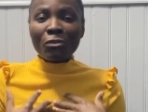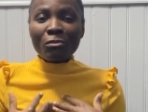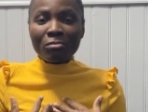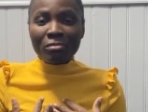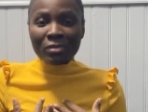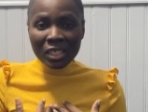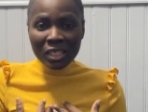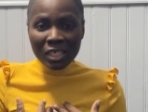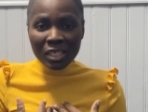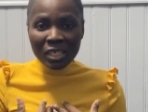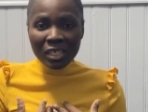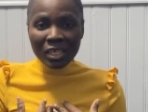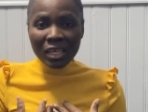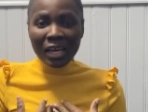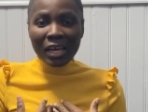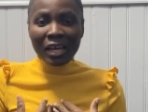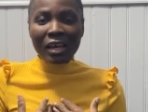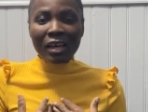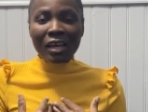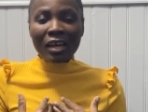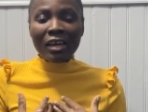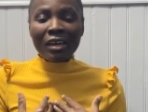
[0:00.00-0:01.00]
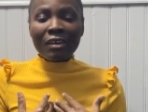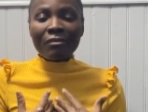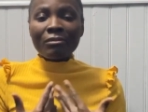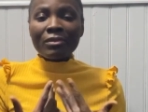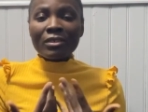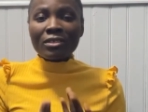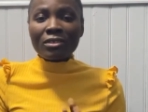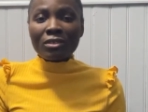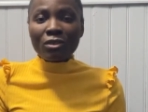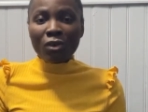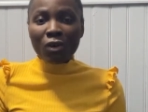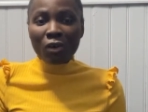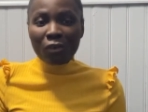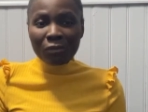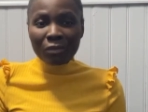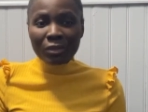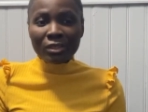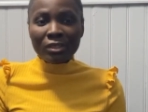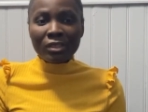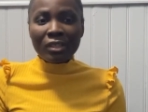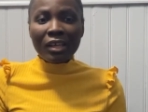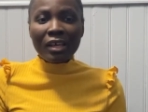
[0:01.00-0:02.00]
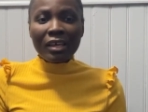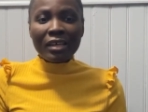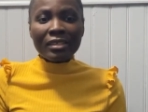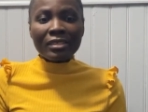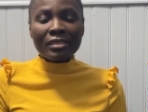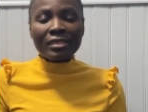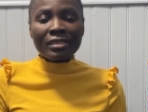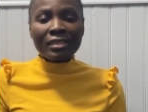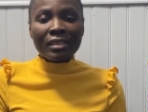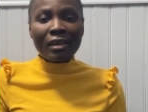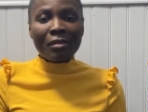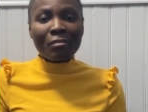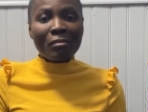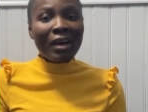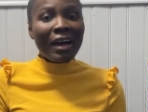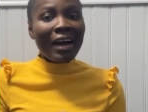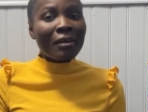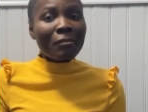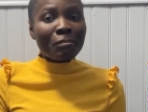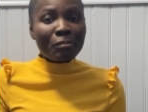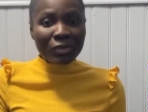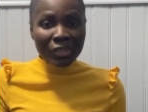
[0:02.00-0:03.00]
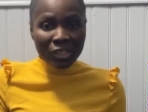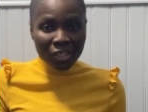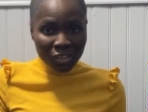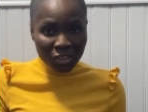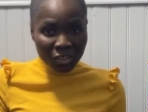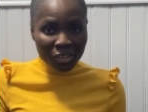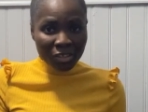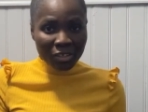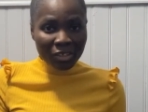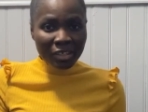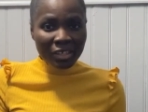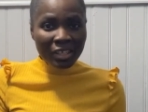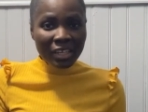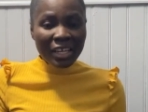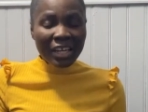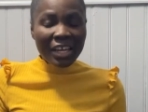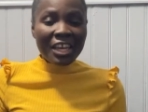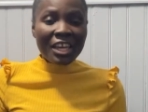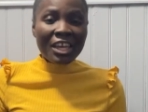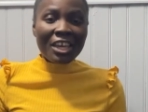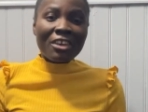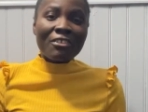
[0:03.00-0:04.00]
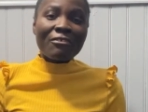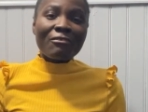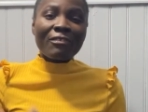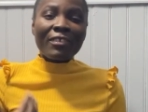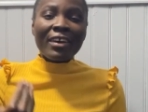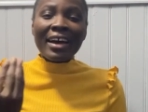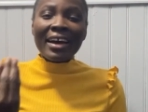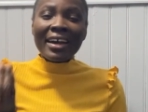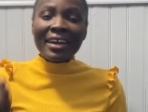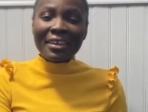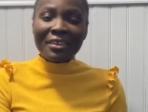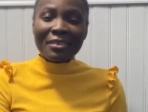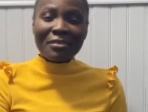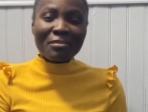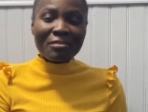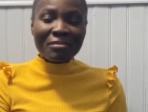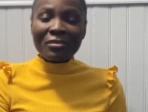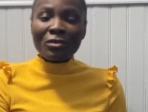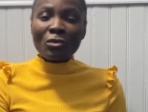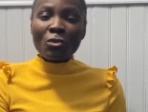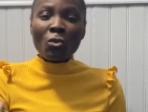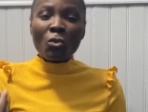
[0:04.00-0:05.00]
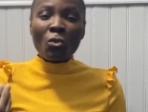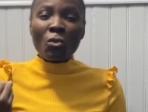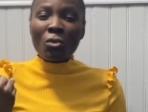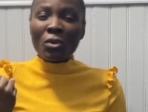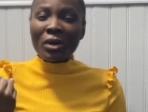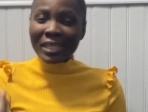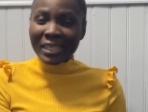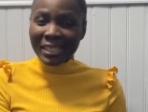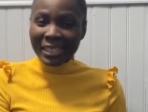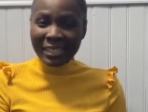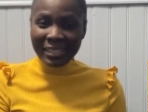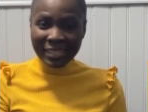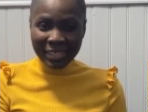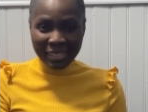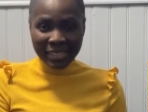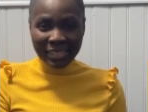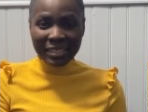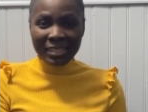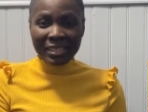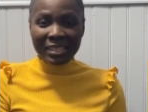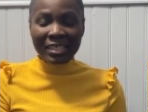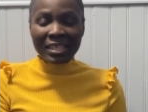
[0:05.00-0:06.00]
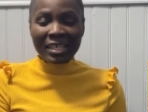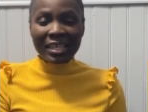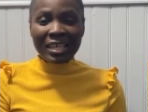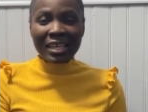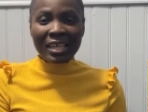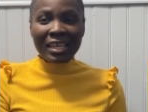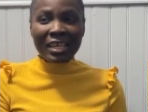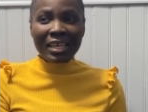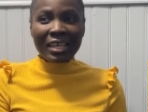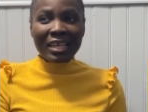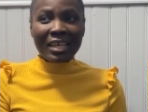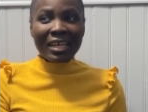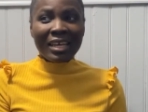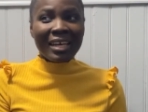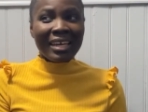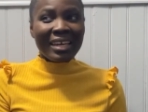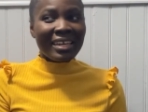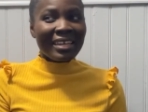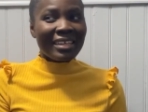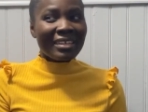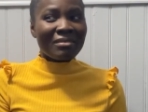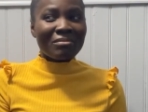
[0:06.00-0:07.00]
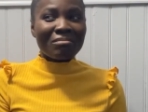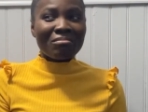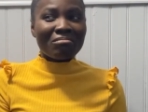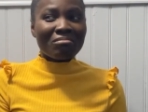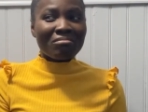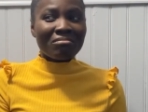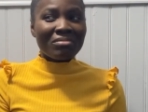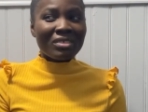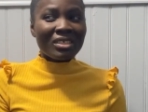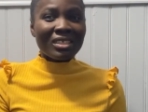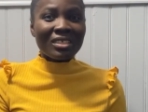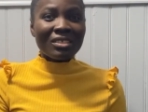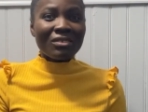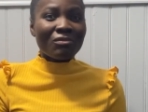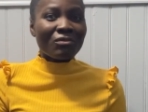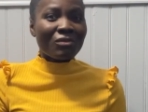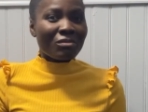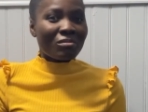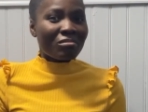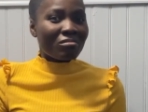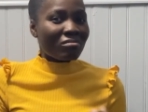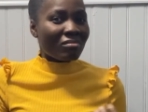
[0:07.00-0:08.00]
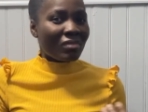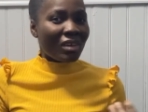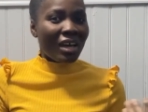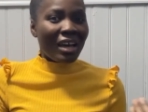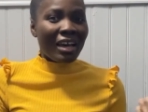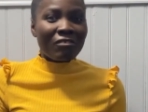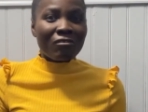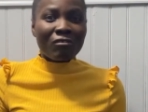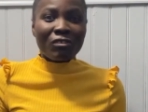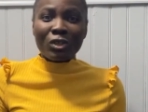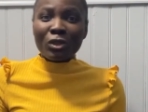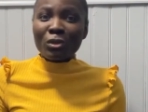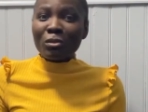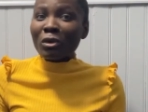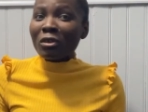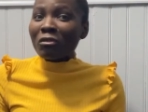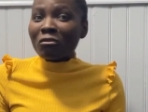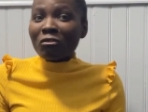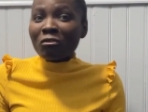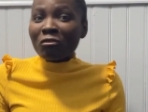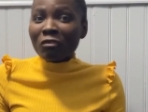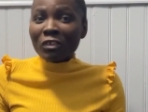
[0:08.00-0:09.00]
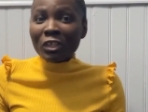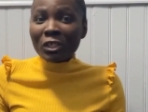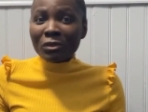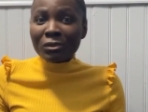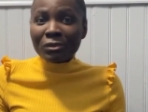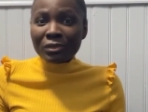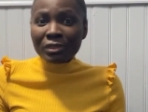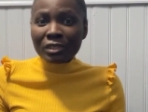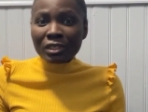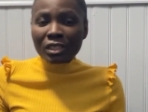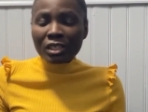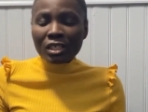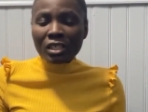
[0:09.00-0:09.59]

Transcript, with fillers: me, I've discovered that I'm happier if I am working. I believe I feel more fulfilled